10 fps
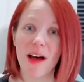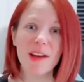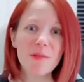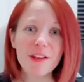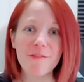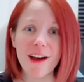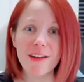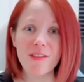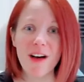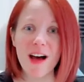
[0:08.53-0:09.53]
I didn't really find
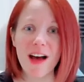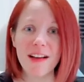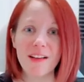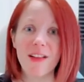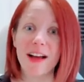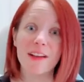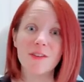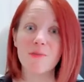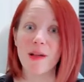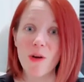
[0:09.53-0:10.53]
a lot like I
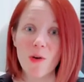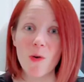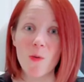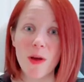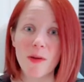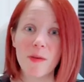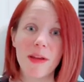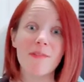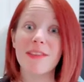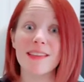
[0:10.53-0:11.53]
do my local one.
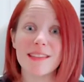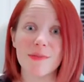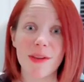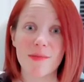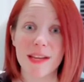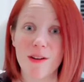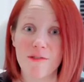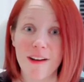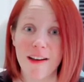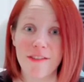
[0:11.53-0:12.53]
Even then sometimes I don't
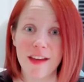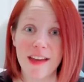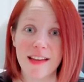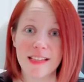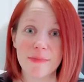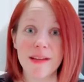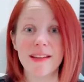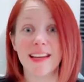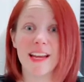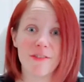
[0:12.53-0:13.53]
find things, but
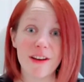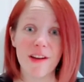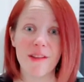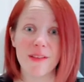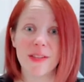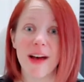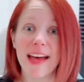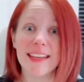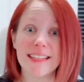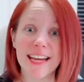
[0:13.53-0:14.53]
you never know. So I
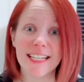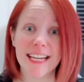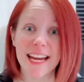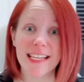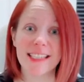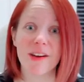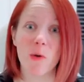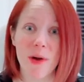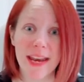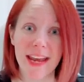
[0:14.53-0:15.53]
had to take a chance, so I
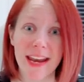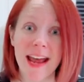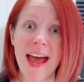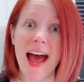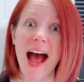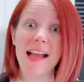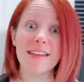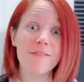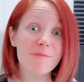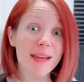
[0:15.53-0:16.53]
went in. I
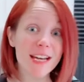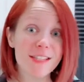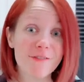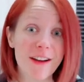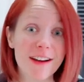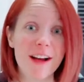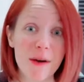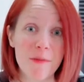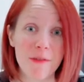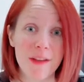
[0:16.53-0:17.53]
did manage to find a
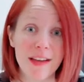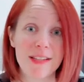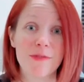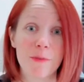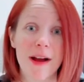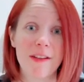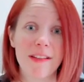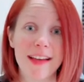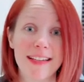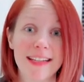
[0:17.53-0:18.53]
couple things for my
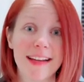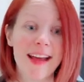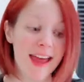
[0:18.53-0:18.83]
collection.